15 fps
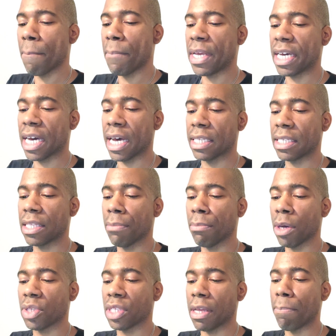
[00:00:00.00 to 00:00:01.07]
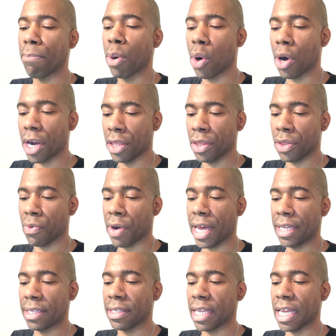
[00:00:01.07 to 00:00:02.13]
because the most important
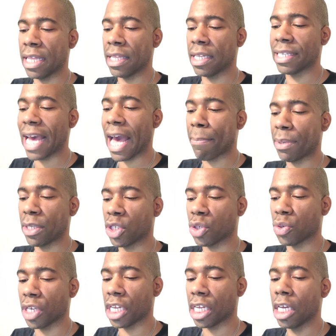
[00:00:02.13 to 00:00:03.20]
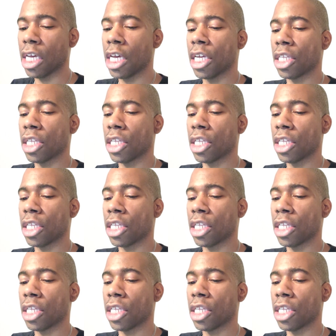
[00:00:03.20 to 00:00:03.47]
threads in the tapestry